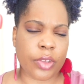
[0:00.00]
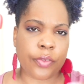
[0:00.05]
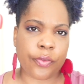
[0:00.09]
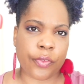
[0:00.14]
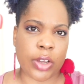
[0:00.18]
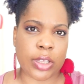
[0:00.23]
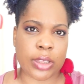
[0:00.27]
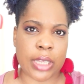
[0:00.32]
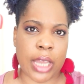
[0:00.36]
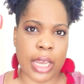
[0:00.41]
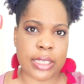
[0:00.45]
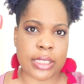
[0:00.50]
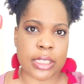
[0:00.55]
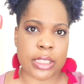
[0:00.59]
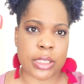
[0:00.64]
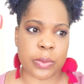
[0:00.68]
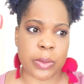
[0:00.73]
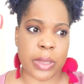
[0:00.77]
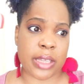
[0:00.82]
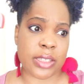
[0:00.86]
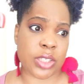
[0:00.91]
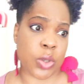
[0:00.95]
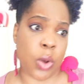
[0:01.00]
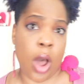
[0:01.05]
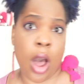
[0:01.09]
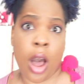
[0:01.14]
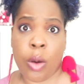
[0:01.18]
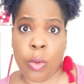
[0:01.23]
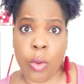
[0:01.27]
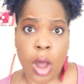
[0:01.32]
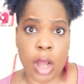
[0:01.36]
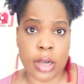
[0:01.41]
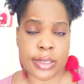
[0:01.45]
front license plate, so
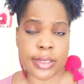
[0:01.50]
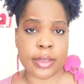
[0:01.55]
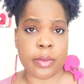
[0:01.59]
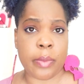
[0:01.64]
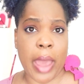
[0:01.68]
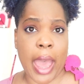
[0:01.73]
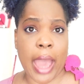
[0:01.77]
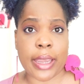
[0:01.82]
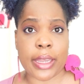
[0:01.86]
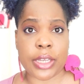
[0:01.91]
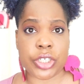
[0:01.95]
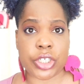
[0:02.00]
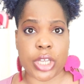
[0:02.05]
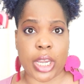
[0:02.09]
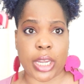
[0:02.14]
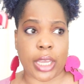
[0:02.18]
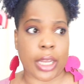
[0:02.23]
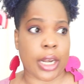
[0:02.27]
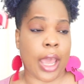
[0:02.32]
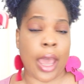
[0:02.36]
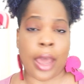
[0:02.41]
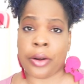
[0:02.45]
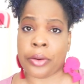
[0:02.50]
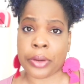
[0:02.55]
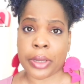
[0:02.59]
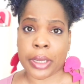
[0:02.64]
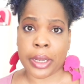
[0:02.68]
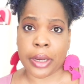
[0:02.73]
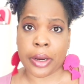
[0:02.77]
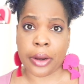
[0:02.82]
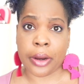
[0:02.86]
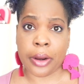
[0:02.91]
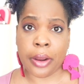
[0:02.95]
I'll walk to the back and check it. I don't
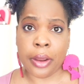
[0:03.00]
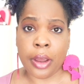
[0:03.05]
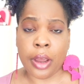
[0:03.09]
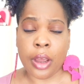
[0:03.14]
care.